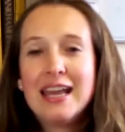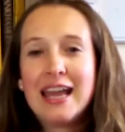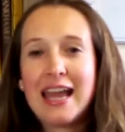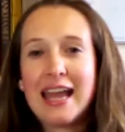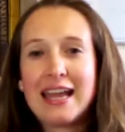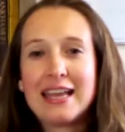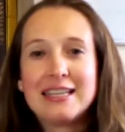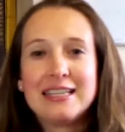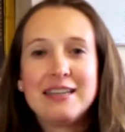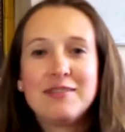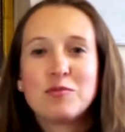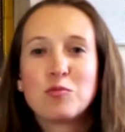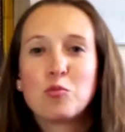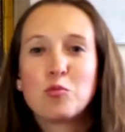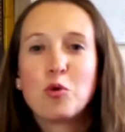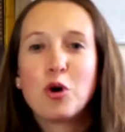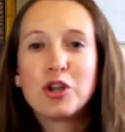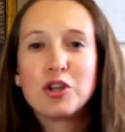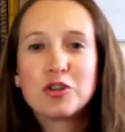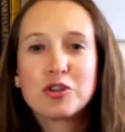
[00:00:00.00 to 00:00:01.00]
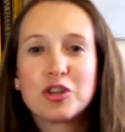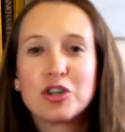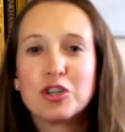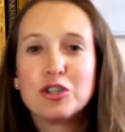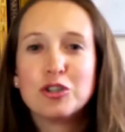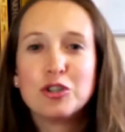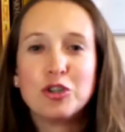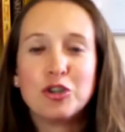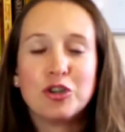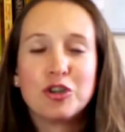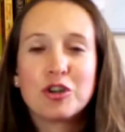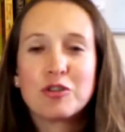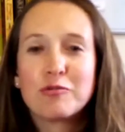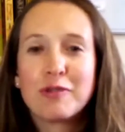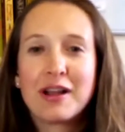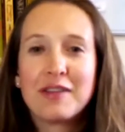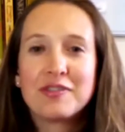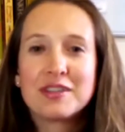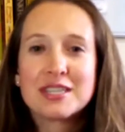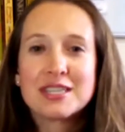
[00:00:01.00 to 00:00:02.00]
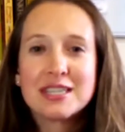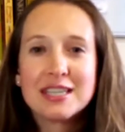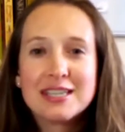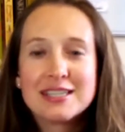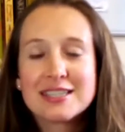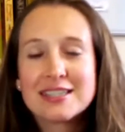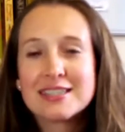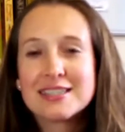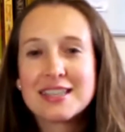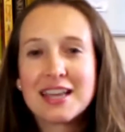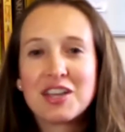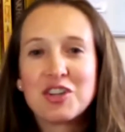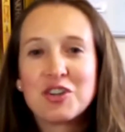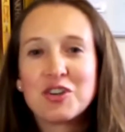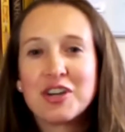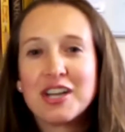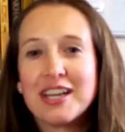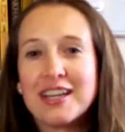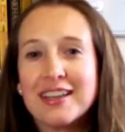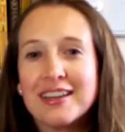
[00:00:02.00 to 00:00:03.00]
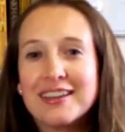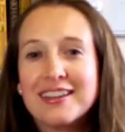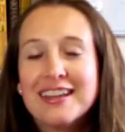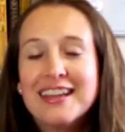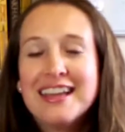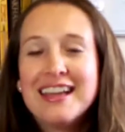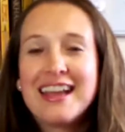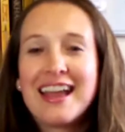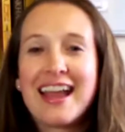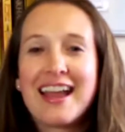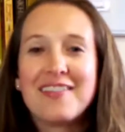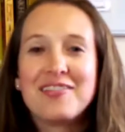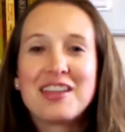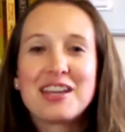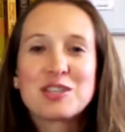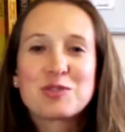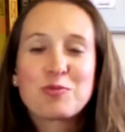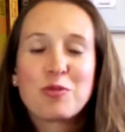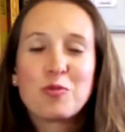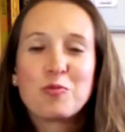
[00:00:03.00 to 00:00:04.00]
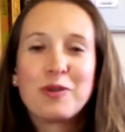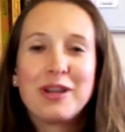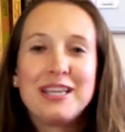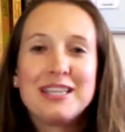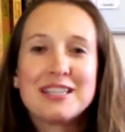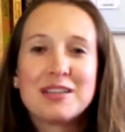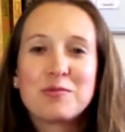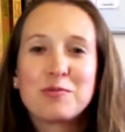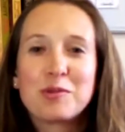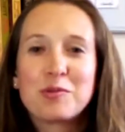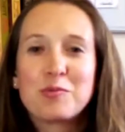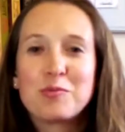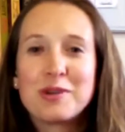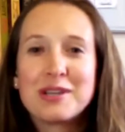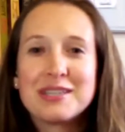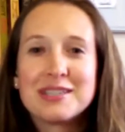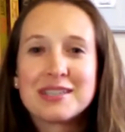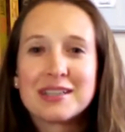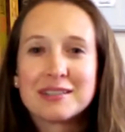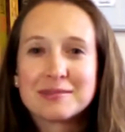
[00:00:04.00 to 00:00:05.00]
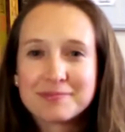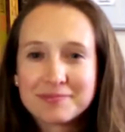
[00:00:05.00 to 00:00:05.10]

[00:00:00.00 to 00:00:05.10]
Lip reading: and even what you're going to learn around the seasons that you're in. And that's what we did with winter.